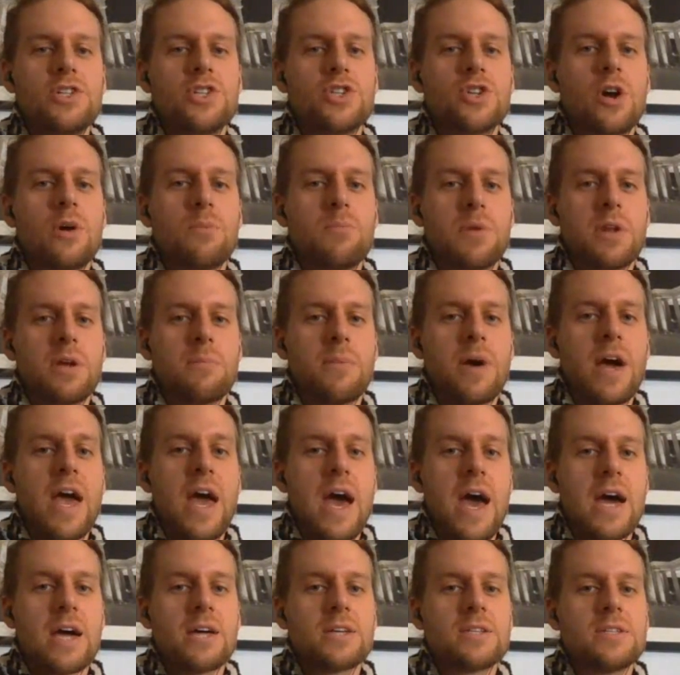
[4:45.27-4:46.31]
sharpening my
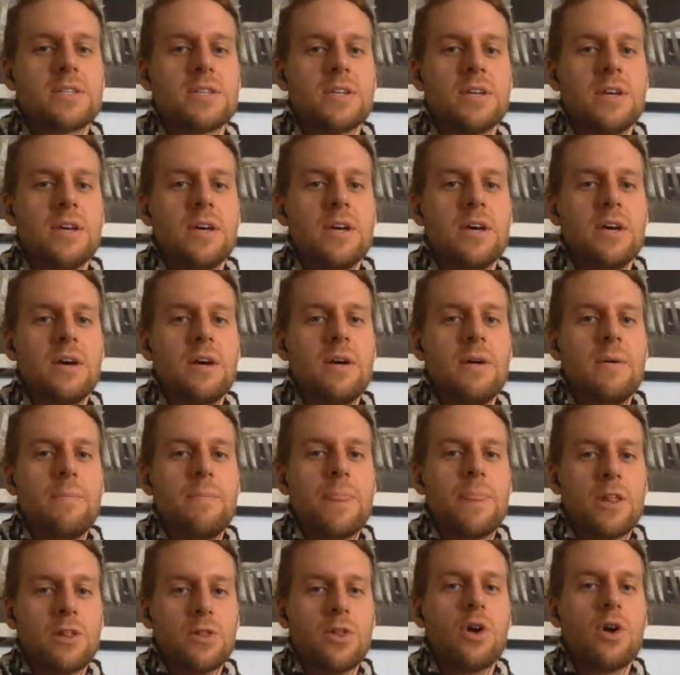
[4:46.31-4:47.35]
axe.
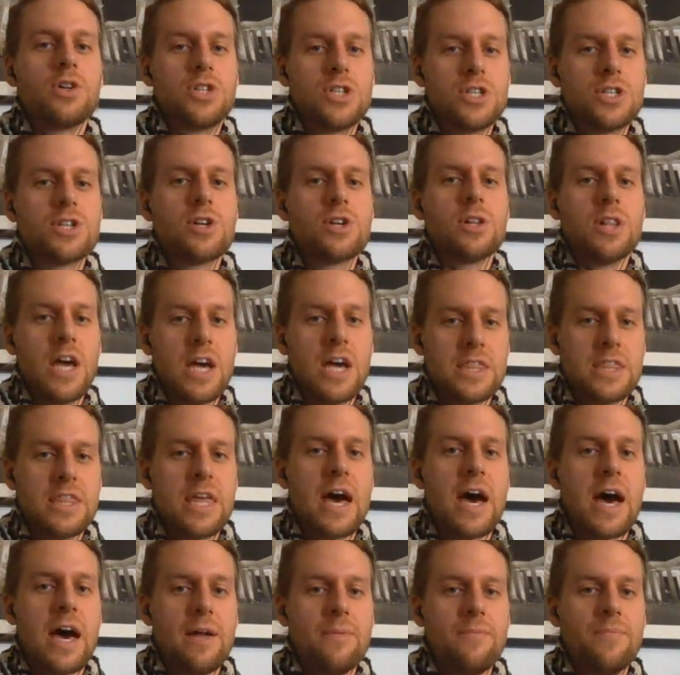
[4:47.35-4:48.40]
Launches are
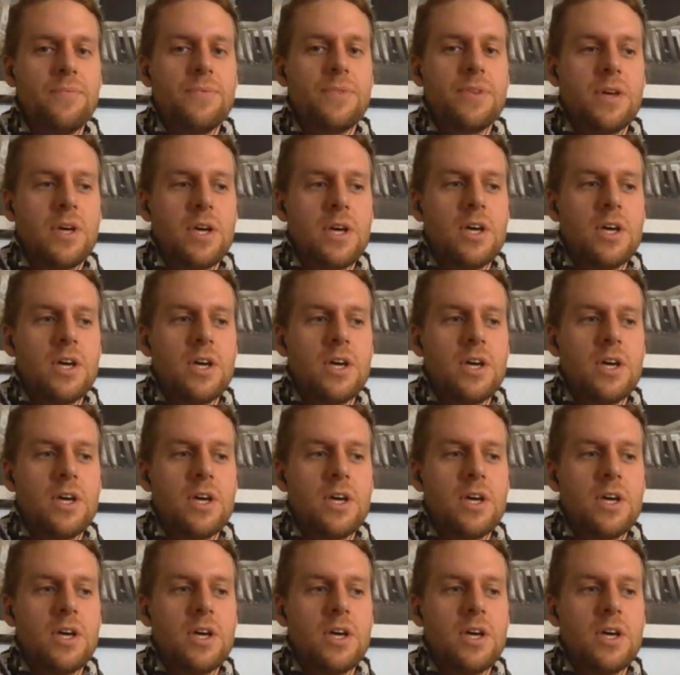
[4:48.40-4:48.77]
like that.